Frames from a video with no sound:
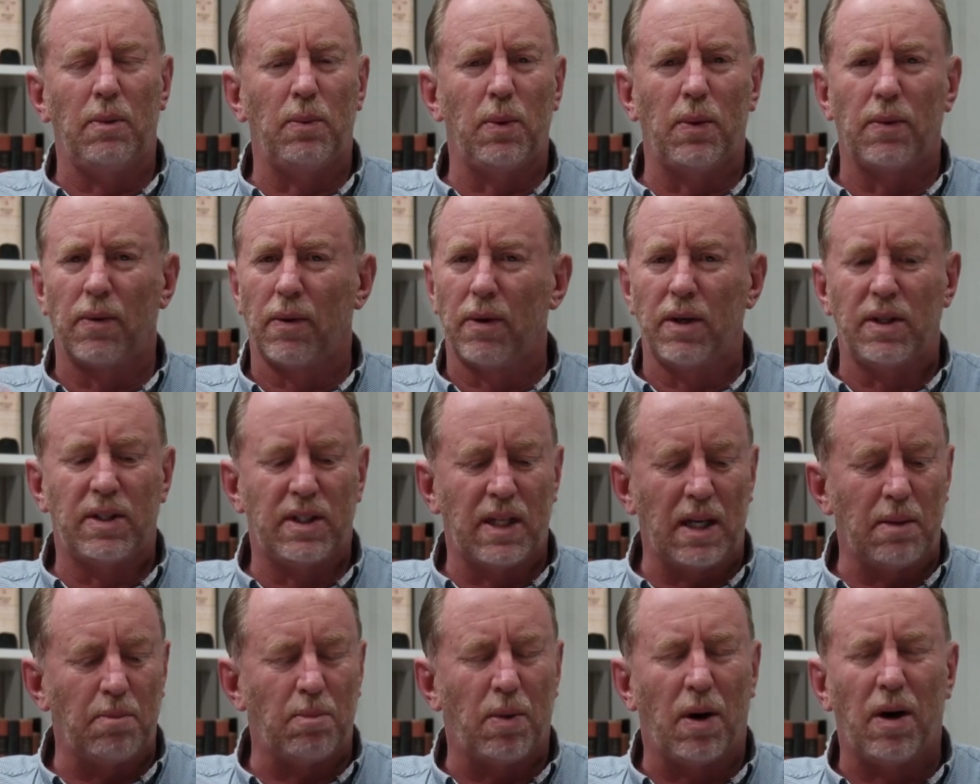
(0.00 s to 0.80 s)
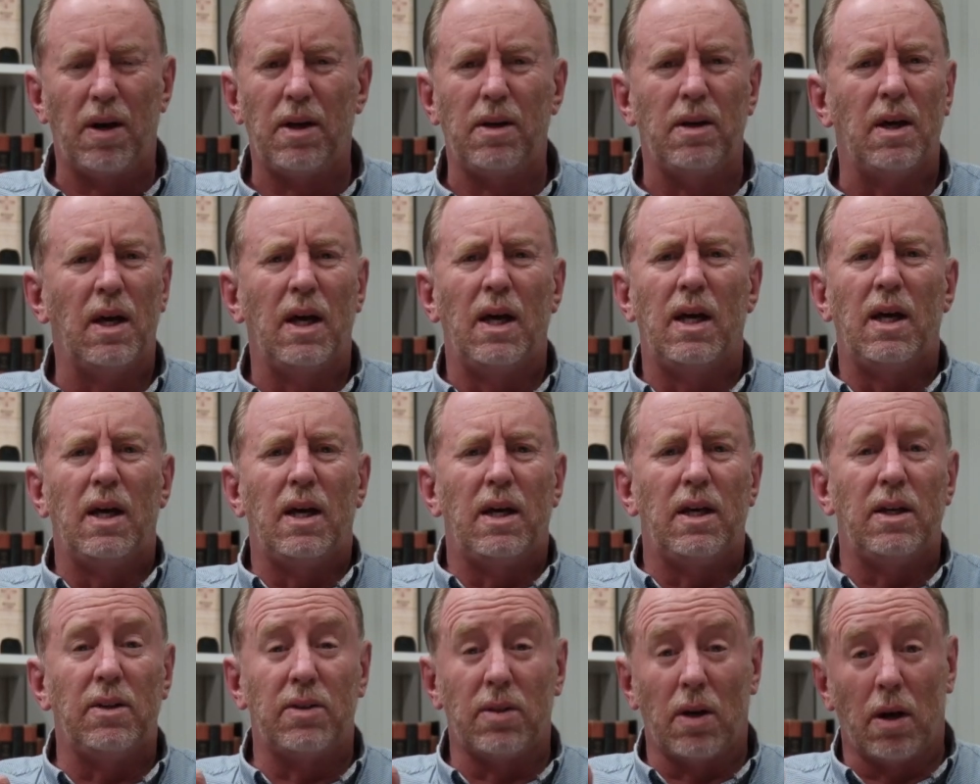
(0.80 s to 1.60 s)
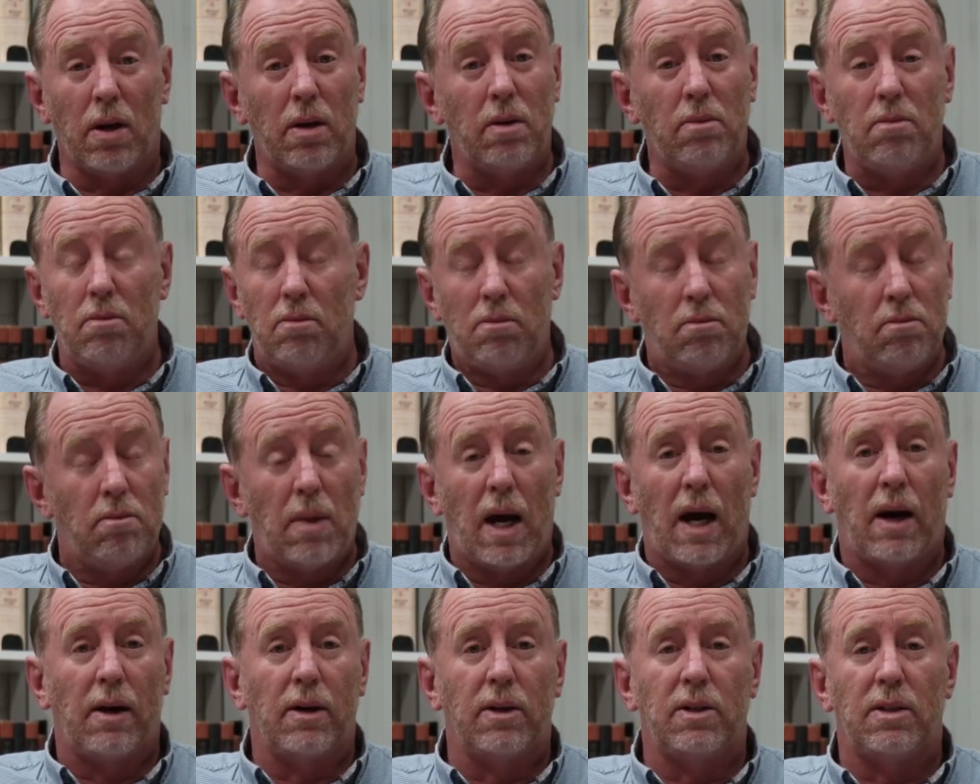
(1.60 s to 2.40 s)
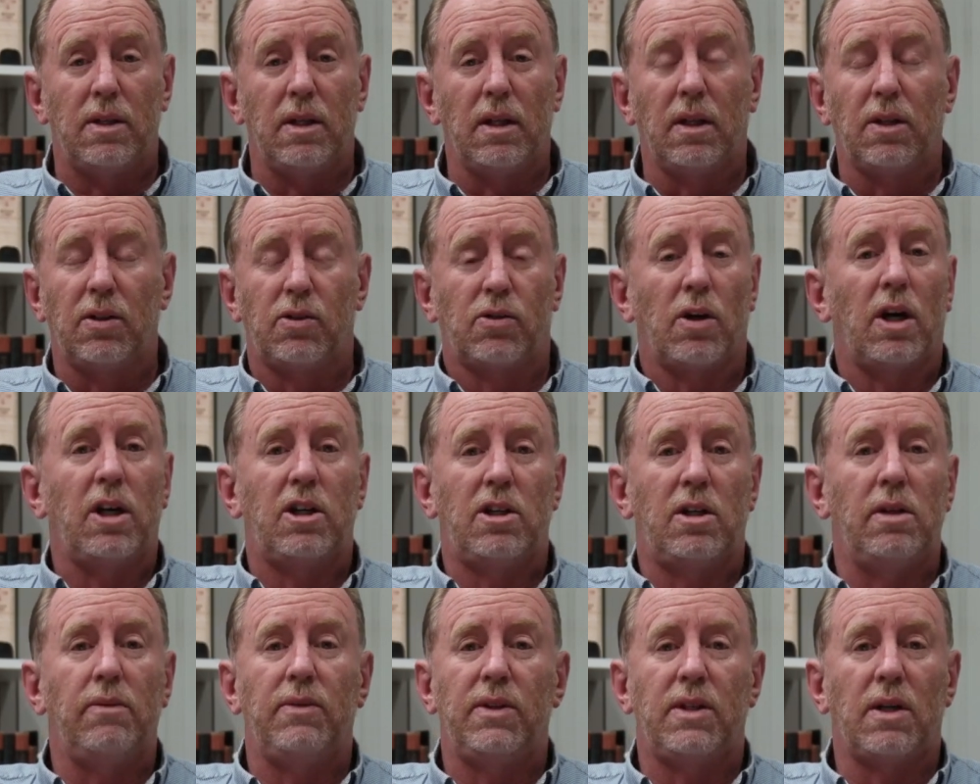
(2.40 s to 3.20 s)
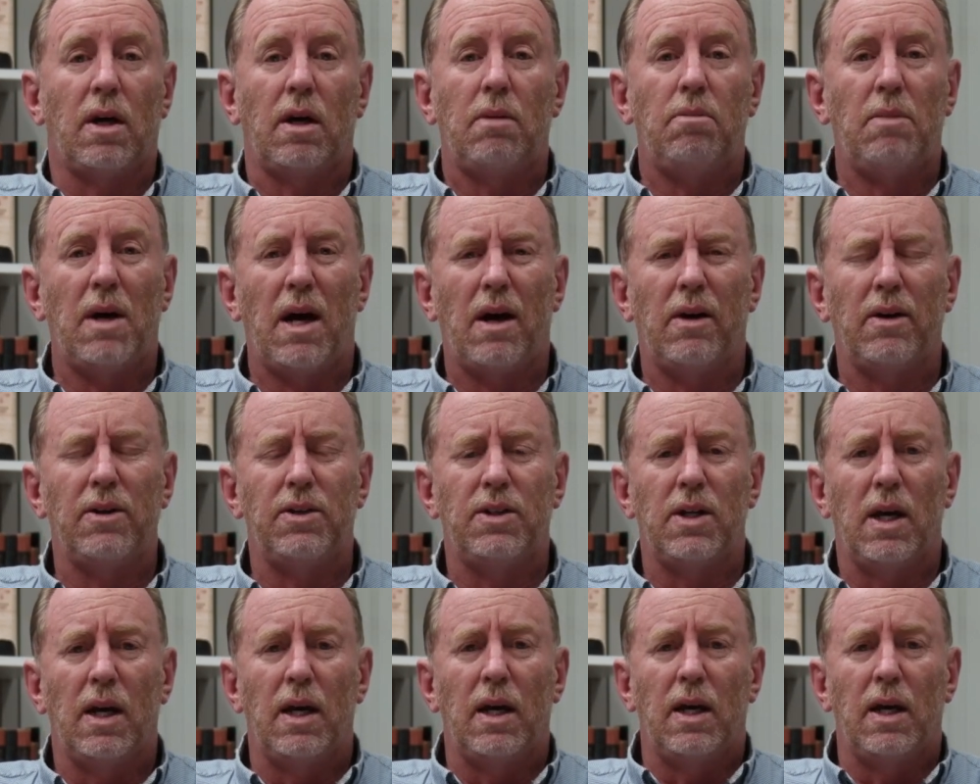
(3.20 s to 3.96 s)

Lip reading: we've already seen by his own marriage, the illustration of his own marriage,